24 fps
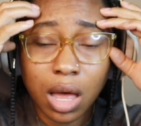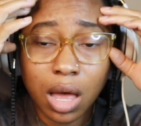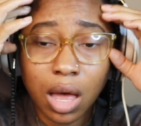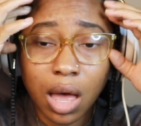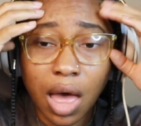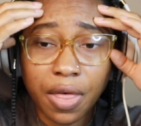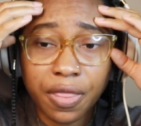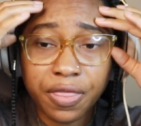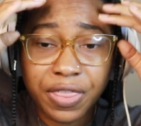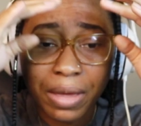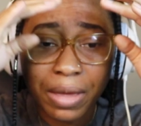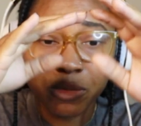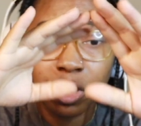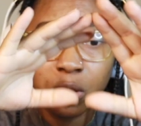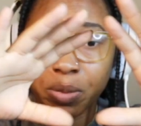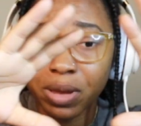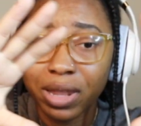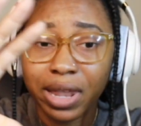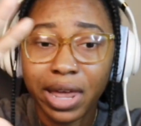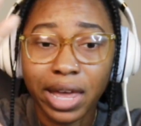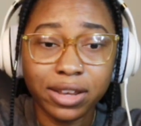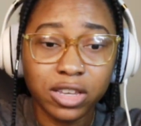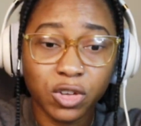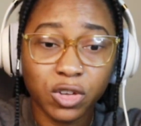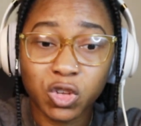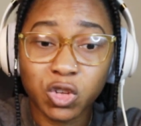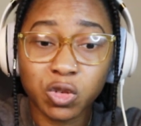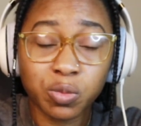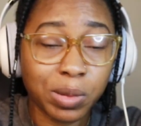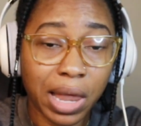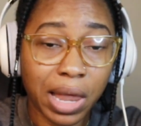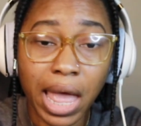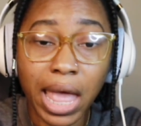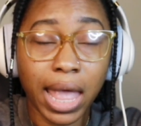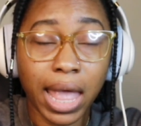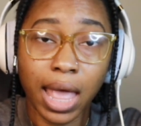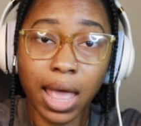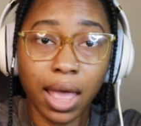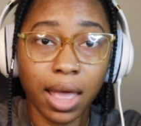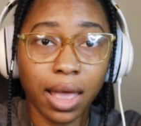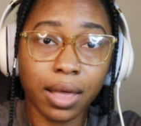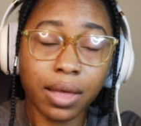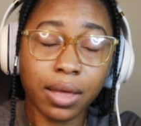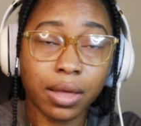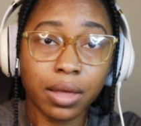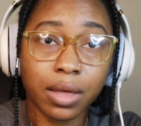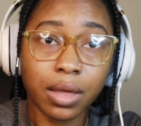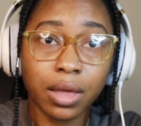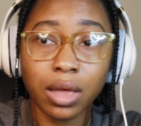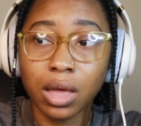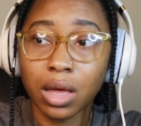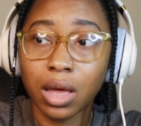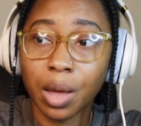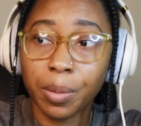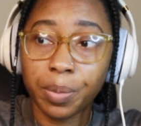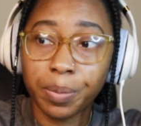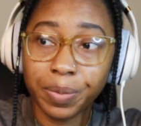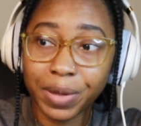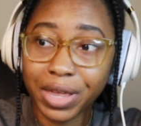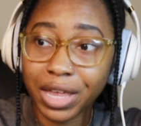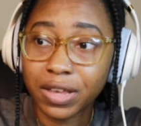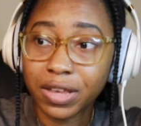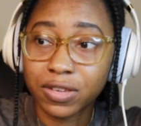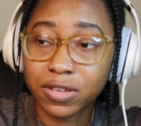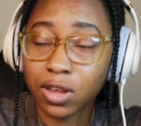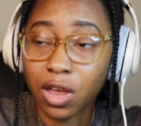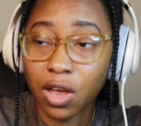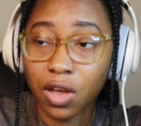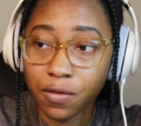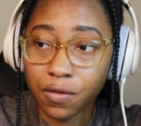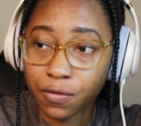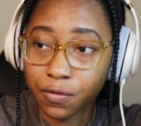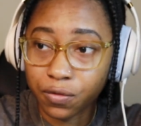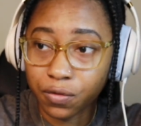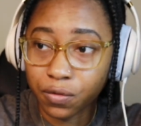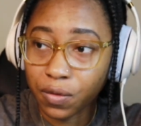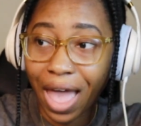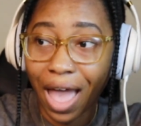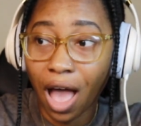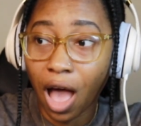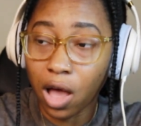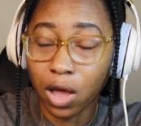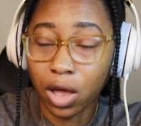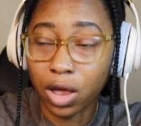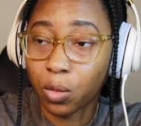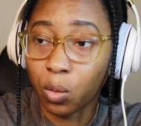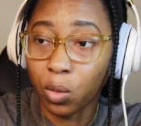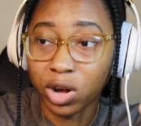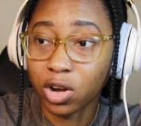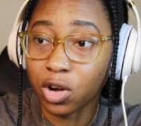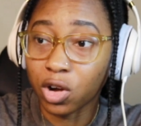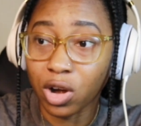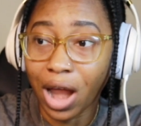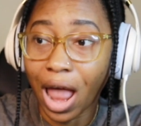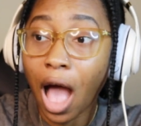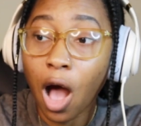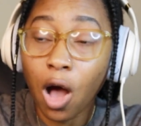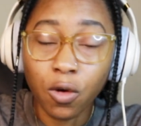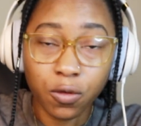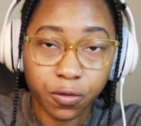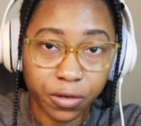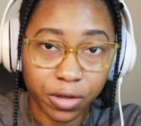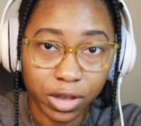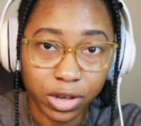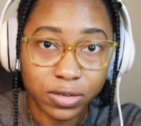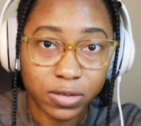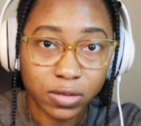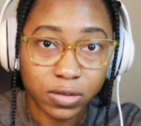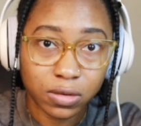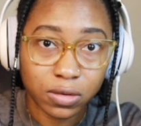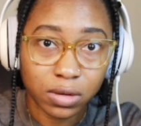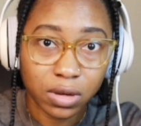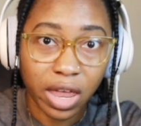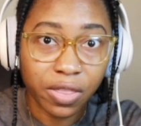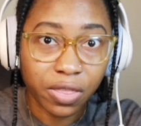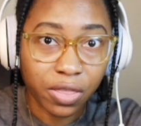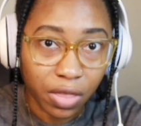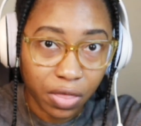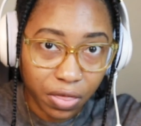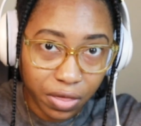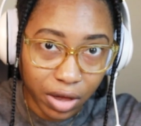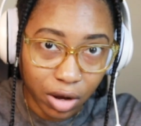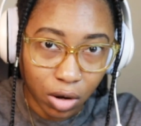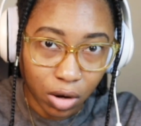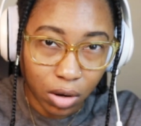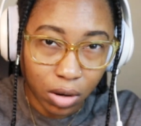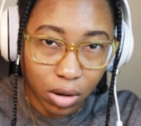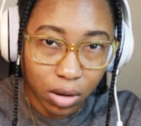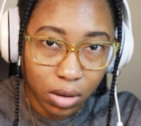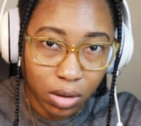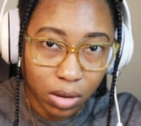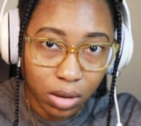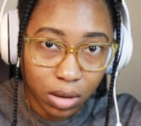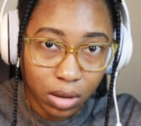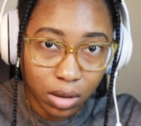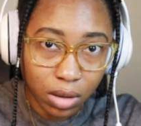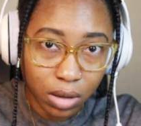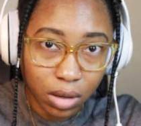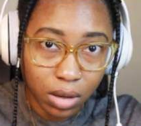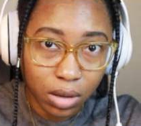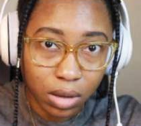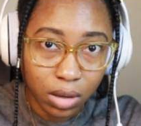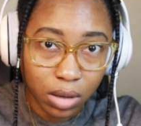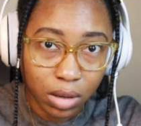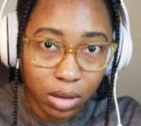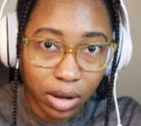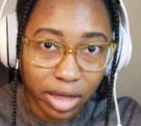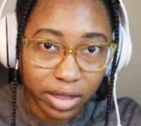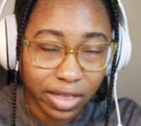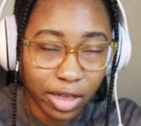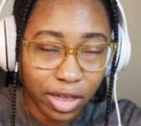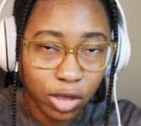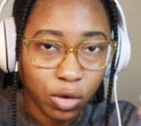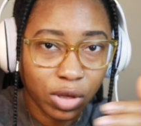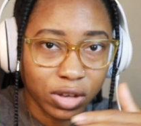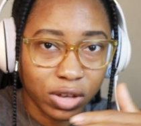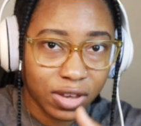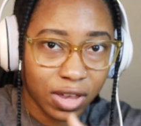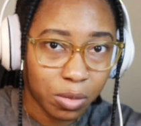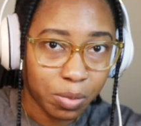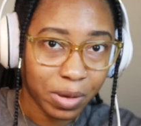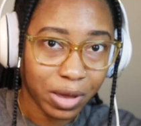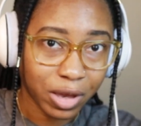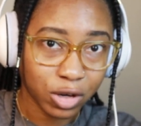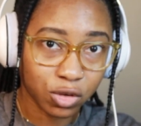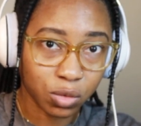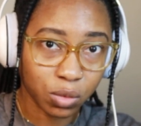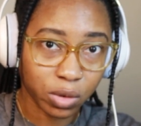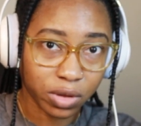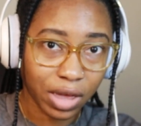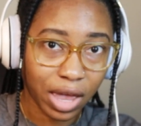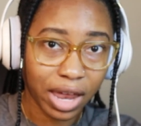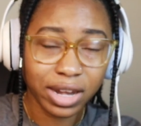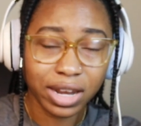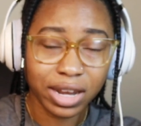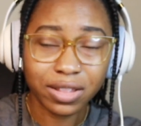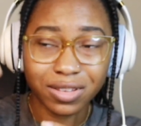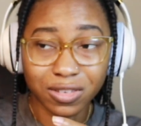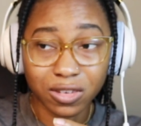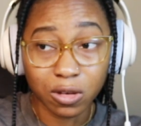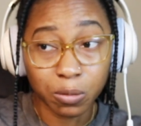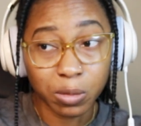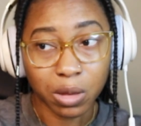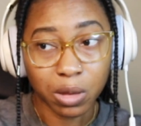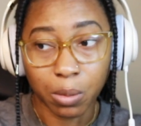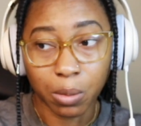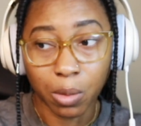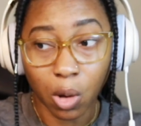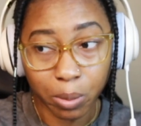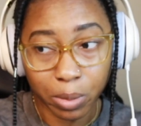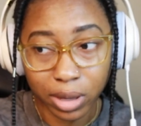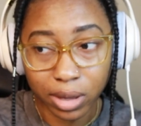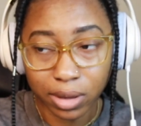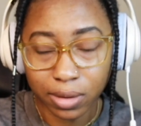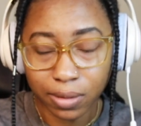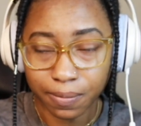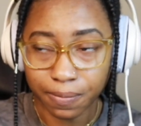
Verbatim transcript: them to be like displaying a piece of one of her outfits in the theater, like that you can take a picture with. I need this to be a moment.